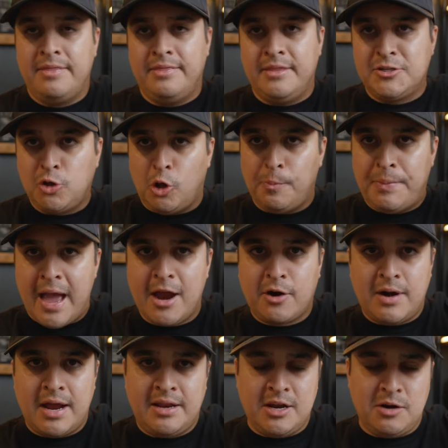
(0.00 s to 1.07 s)
This whole pack
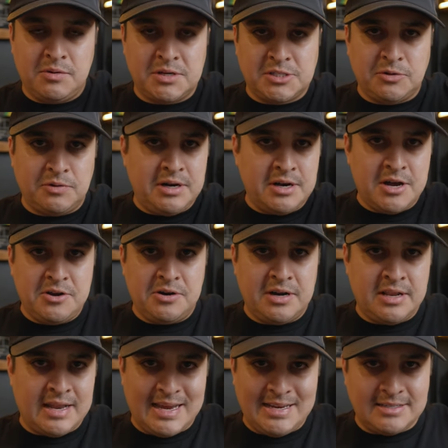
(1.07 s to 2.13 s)
right here was
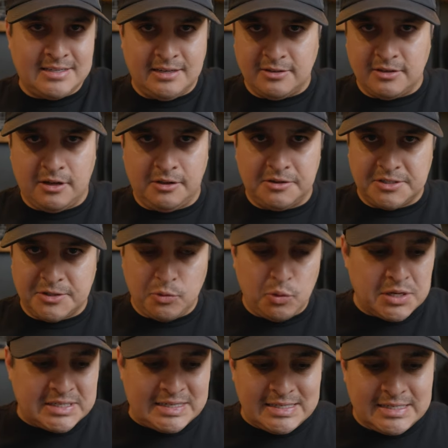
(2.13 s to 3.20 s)
$319. It
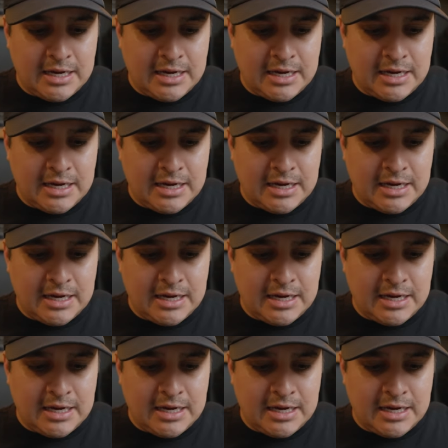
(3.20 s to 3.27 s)
wasn't